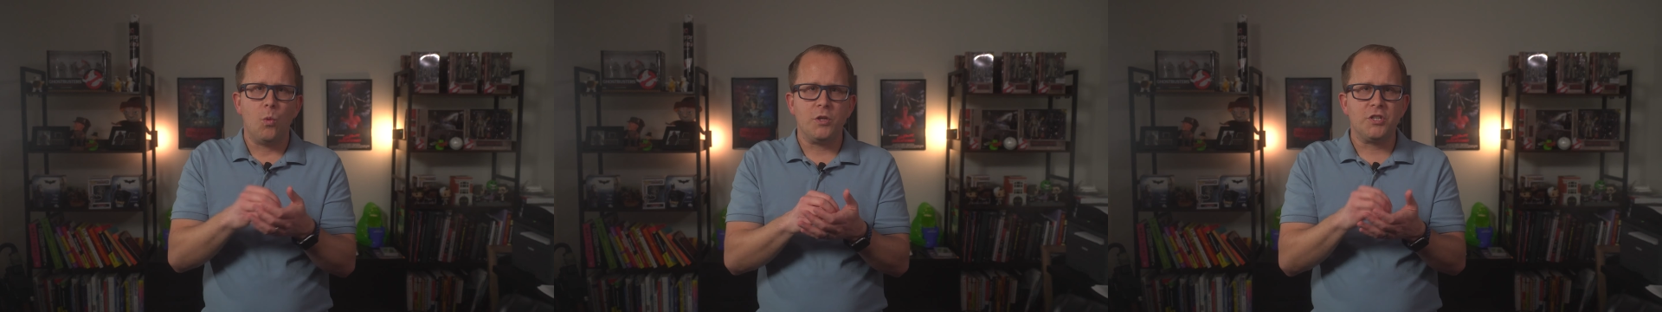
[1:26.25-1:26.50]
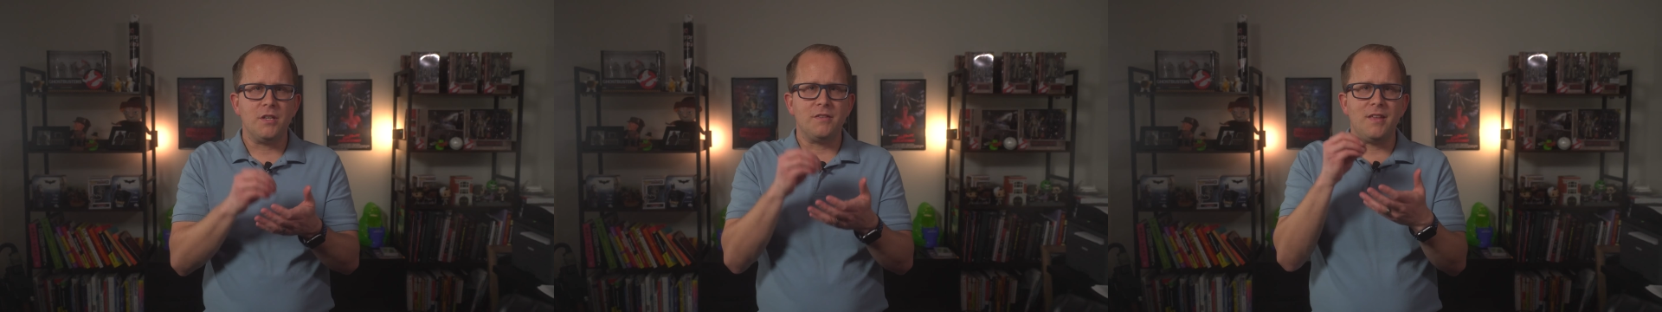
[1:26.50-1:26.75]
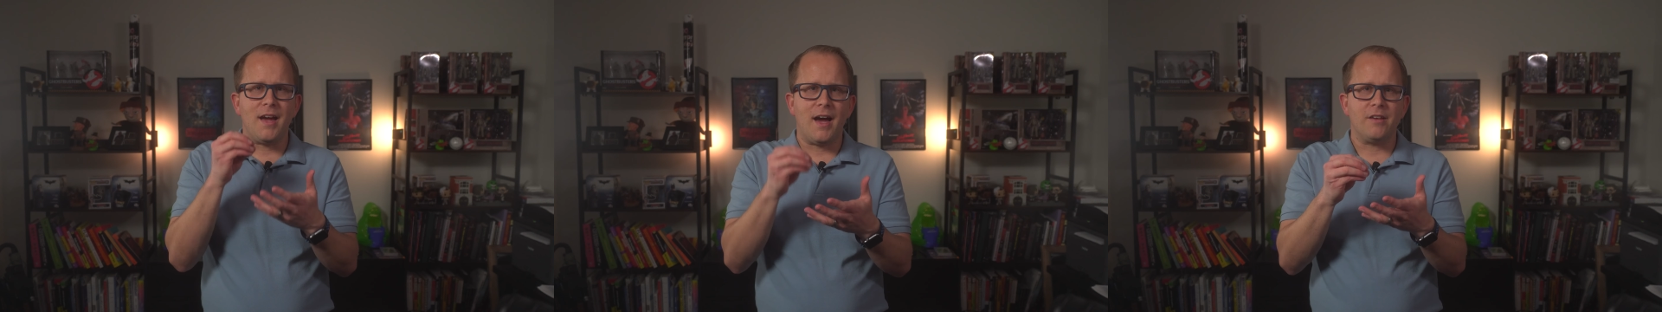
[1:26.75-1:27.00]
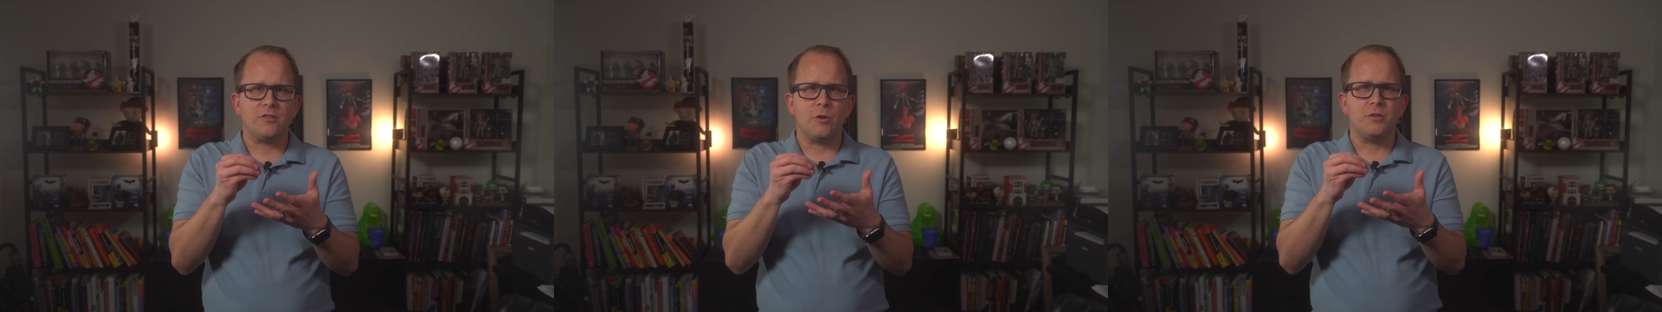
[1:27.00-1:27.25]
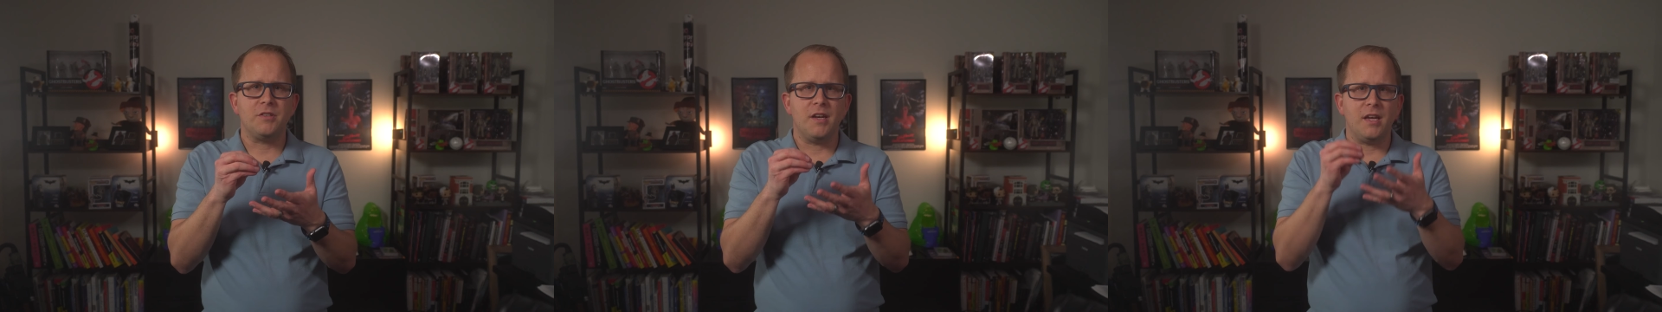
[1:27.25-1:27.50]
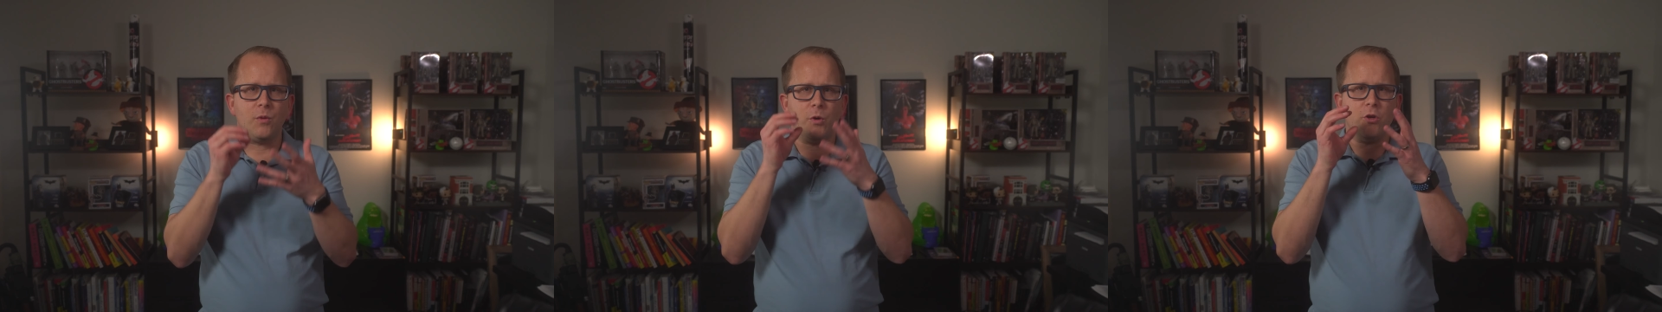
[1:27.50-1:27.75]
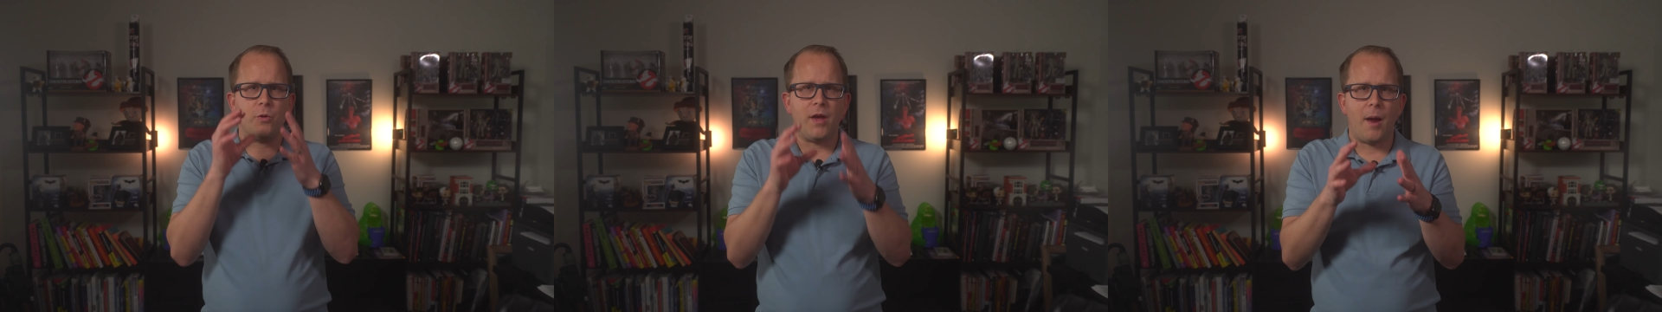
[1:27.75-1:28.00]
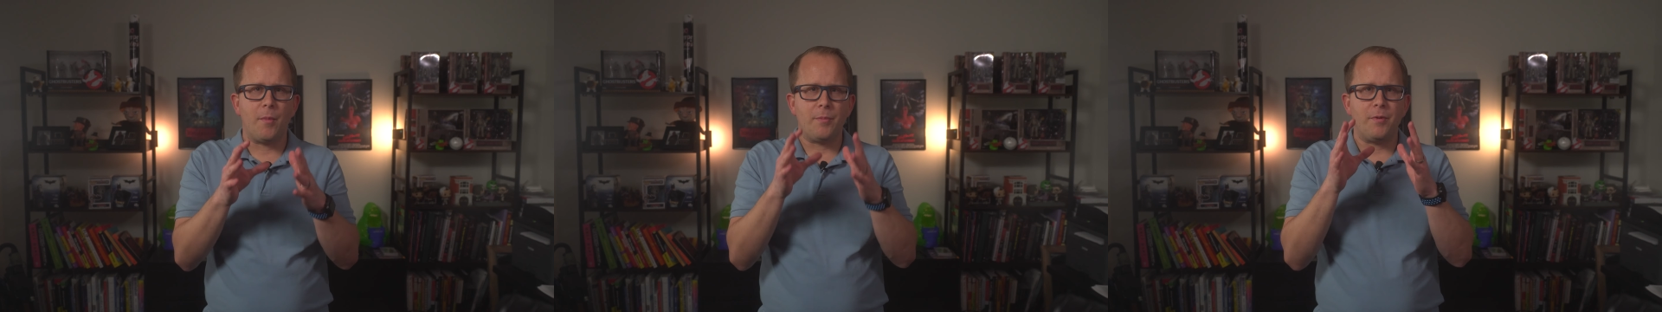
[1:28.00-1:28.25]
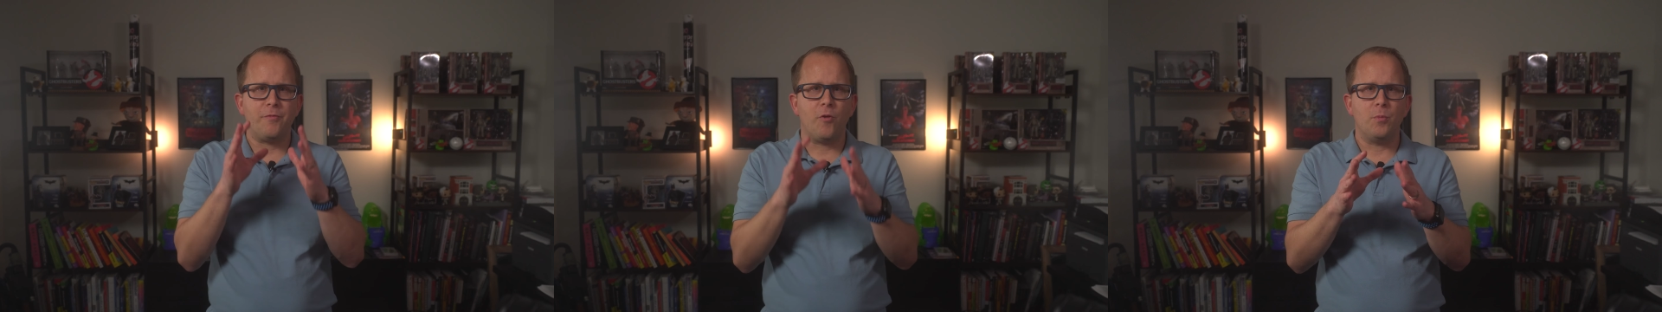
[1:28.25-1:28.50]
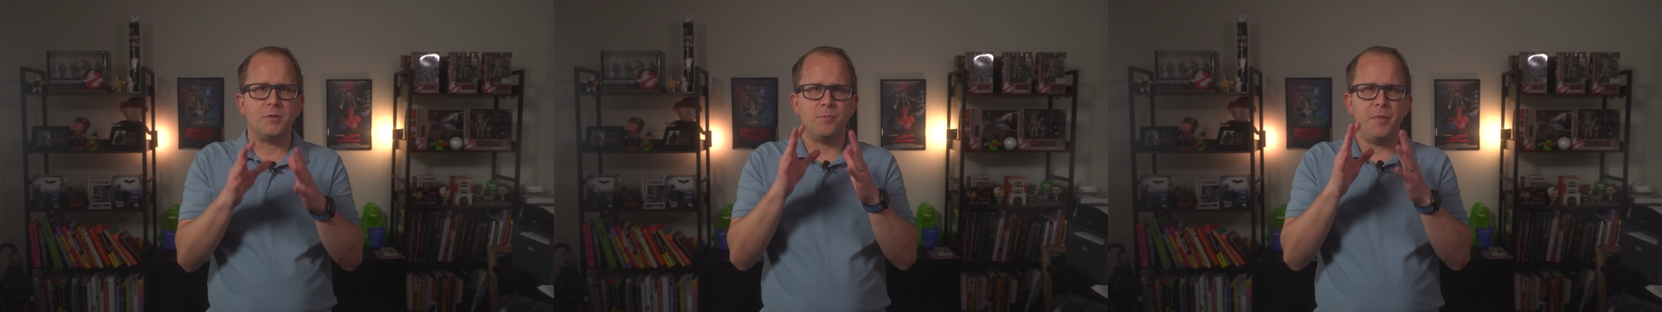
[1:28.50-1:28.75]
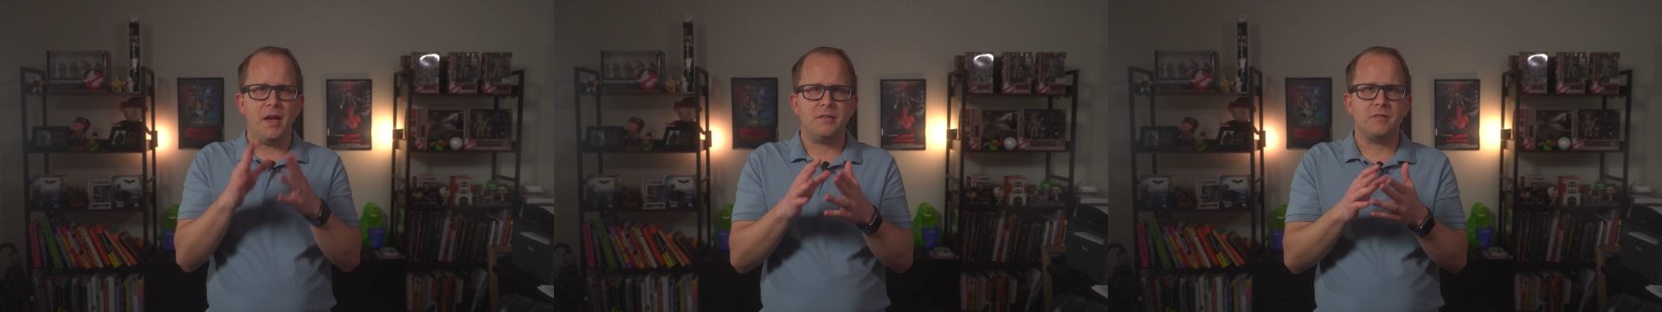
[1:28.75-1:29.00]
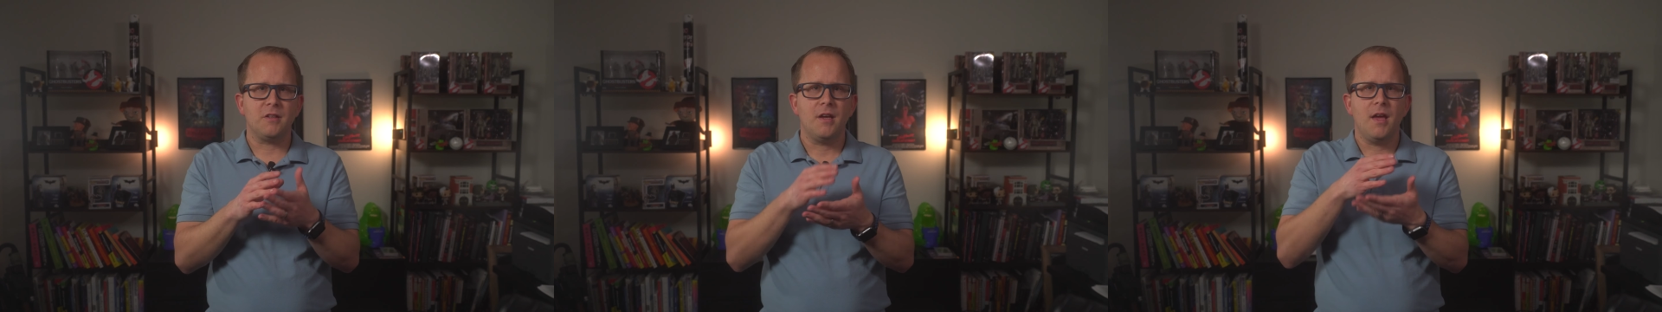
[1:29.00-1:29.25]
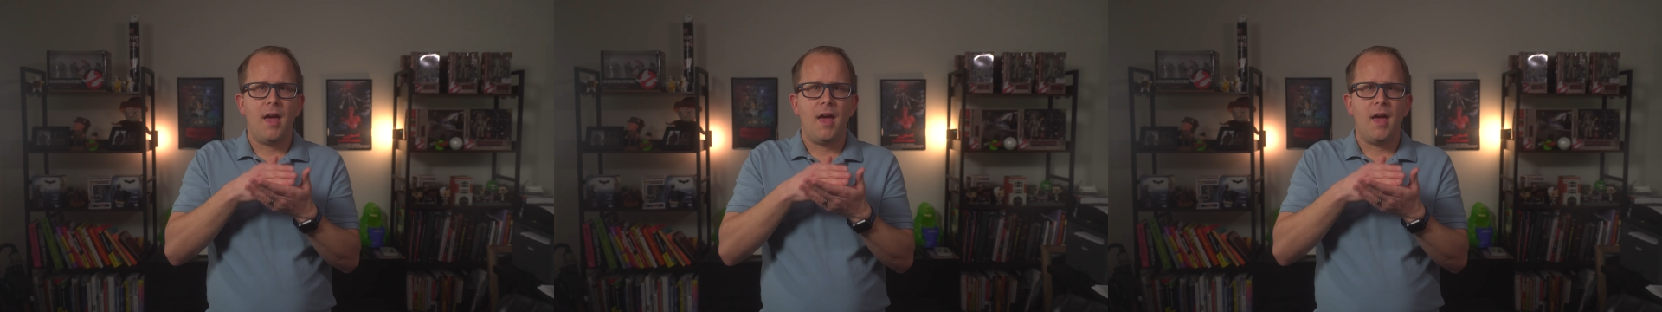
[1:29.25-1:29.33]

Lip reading: which is the ISO setting where your camera performs best